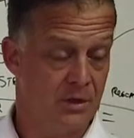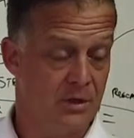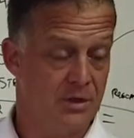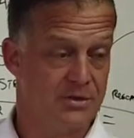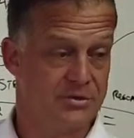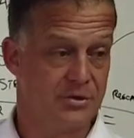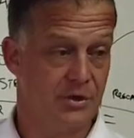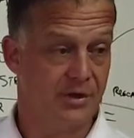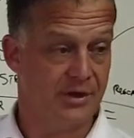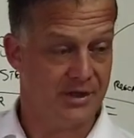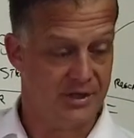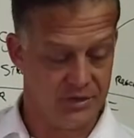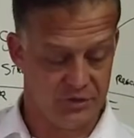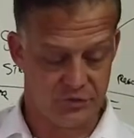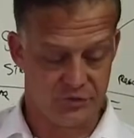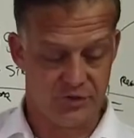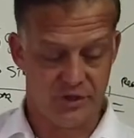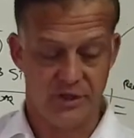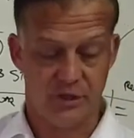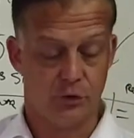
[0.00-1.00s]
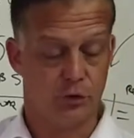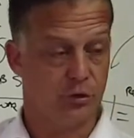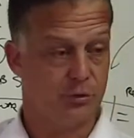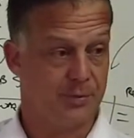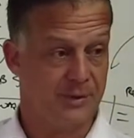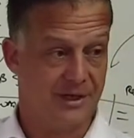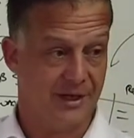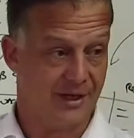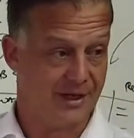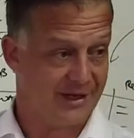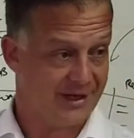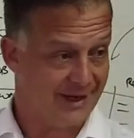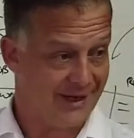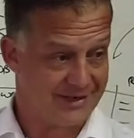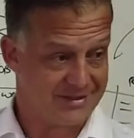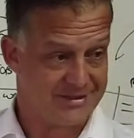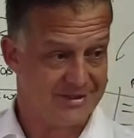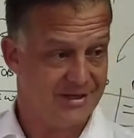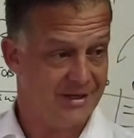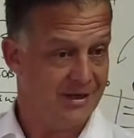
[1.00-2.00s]
So an injury could be a
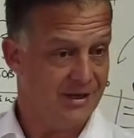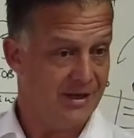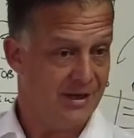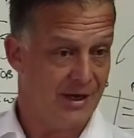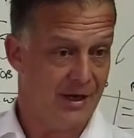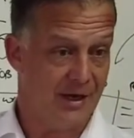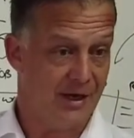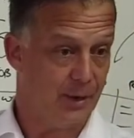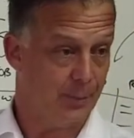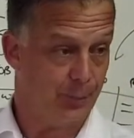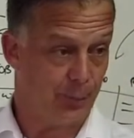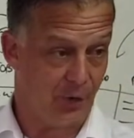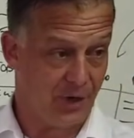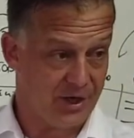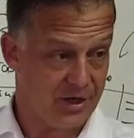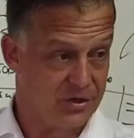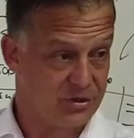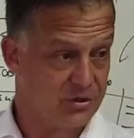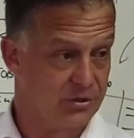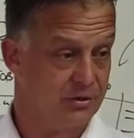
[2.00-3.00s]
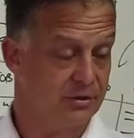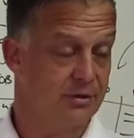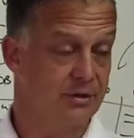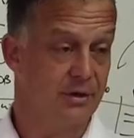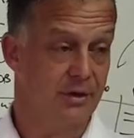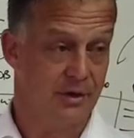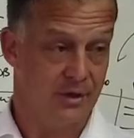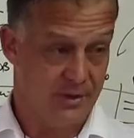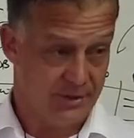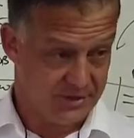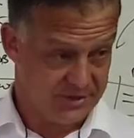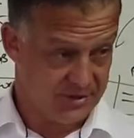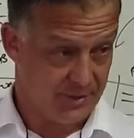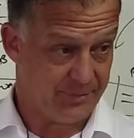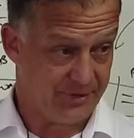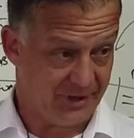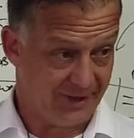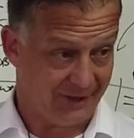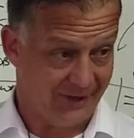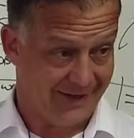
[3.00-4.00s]
cut, an abrasion,
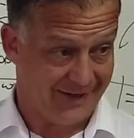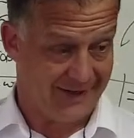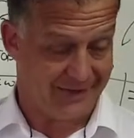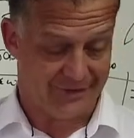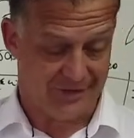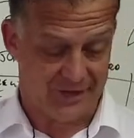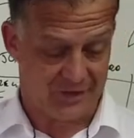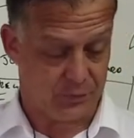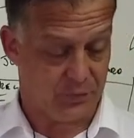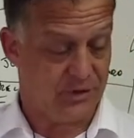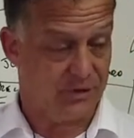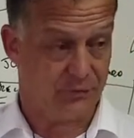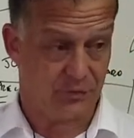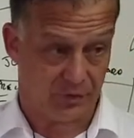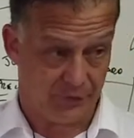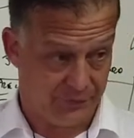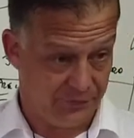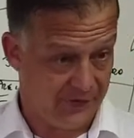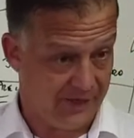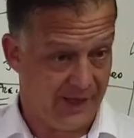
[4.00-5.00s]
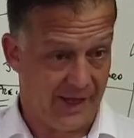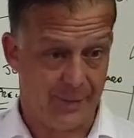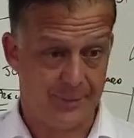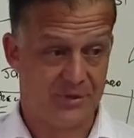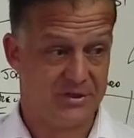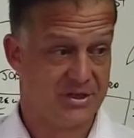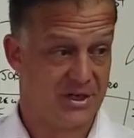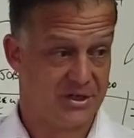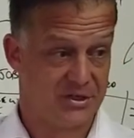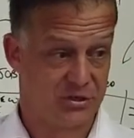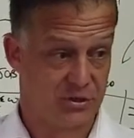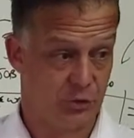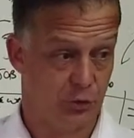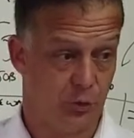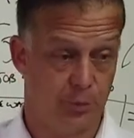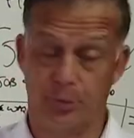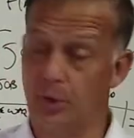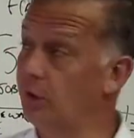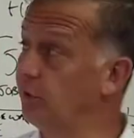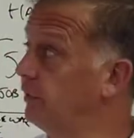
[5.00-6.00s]
something like that, where you've got a finger amputation or
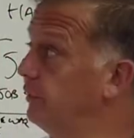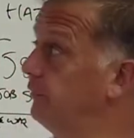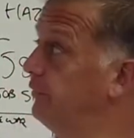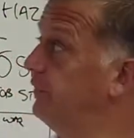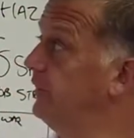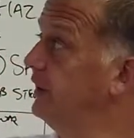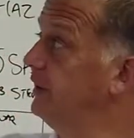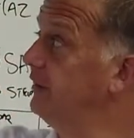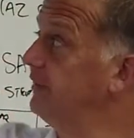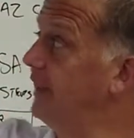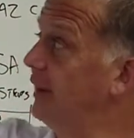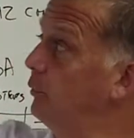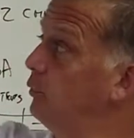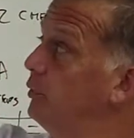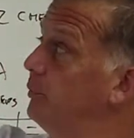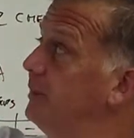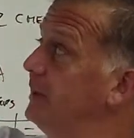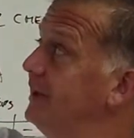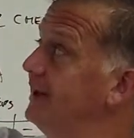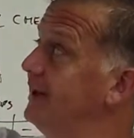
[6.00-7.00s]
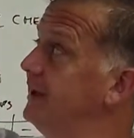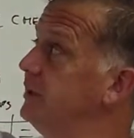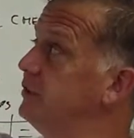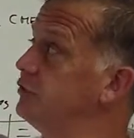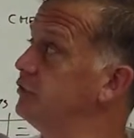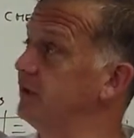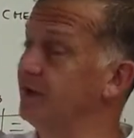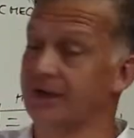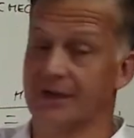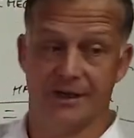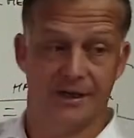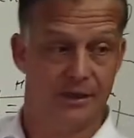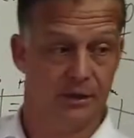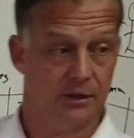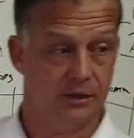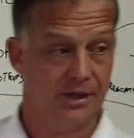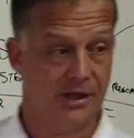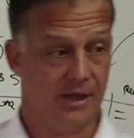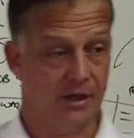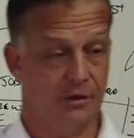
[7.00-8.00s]
a broken finger. That would be an injury. And
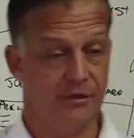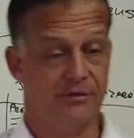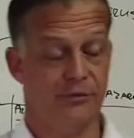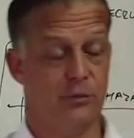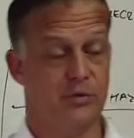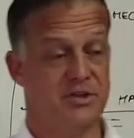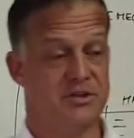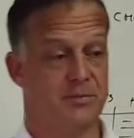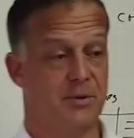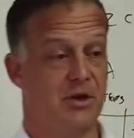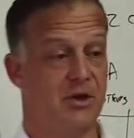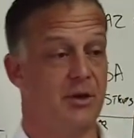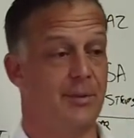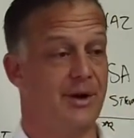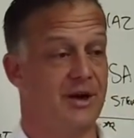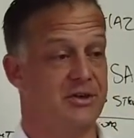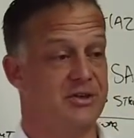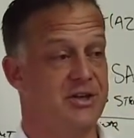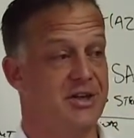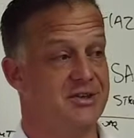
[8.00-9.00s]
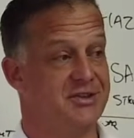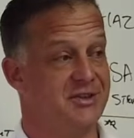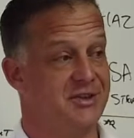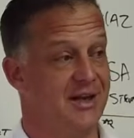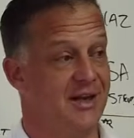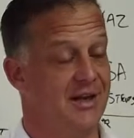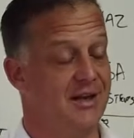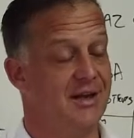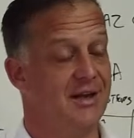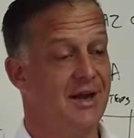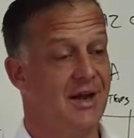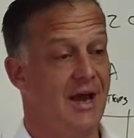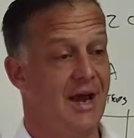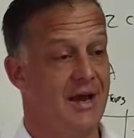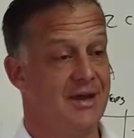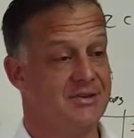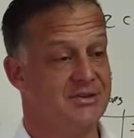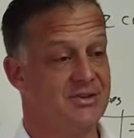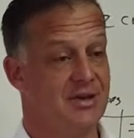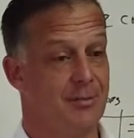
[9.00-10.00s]
ill health we spoke about yesterday
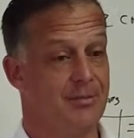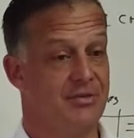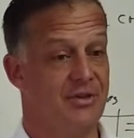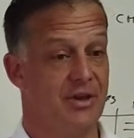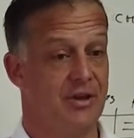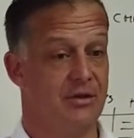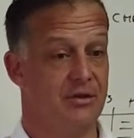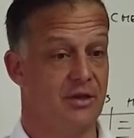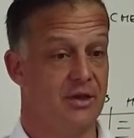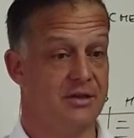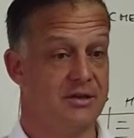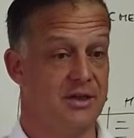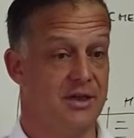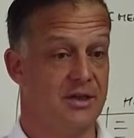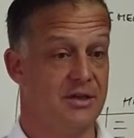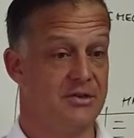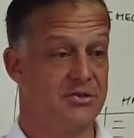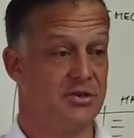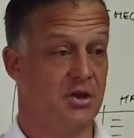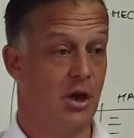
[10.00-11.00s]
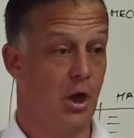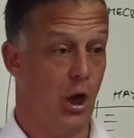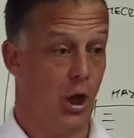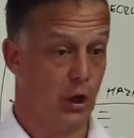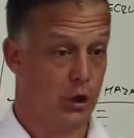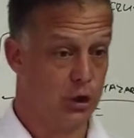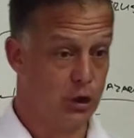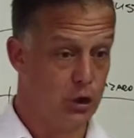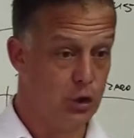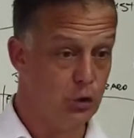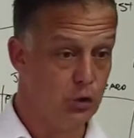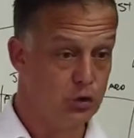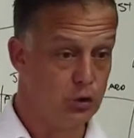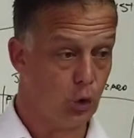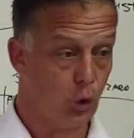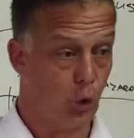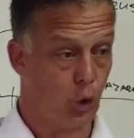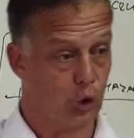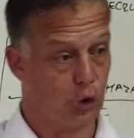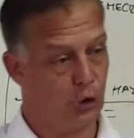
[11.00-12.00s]
as something that is acute
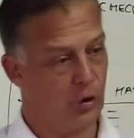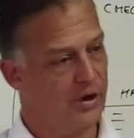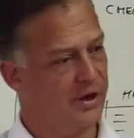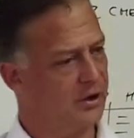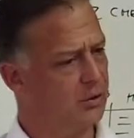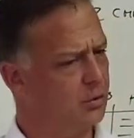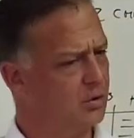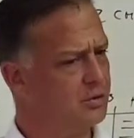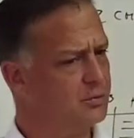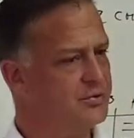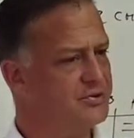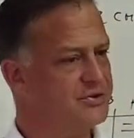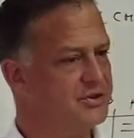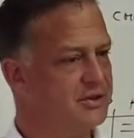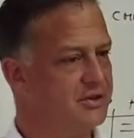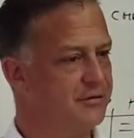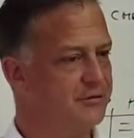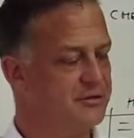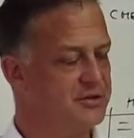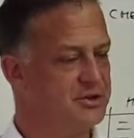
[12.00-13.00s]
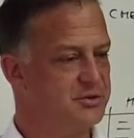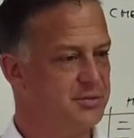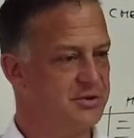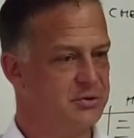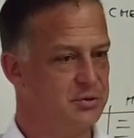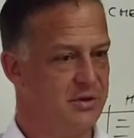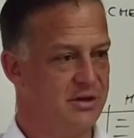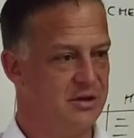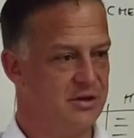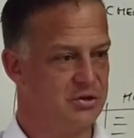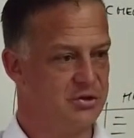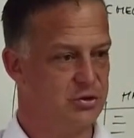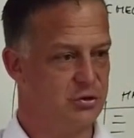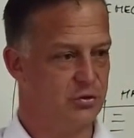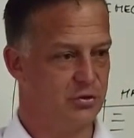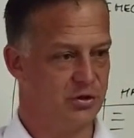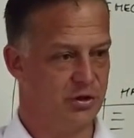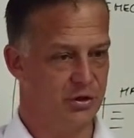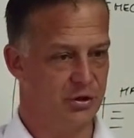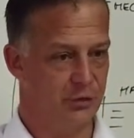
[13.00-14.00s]
or chronic. What was the difference between the
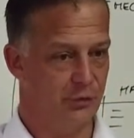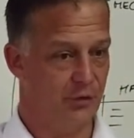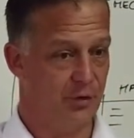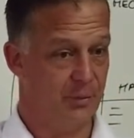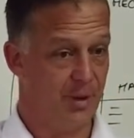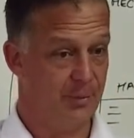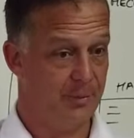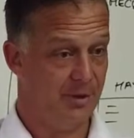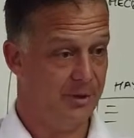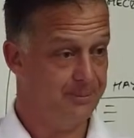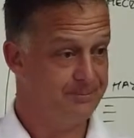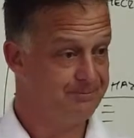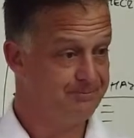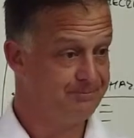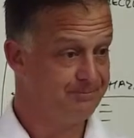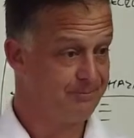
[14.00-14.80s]
two? Can you remember?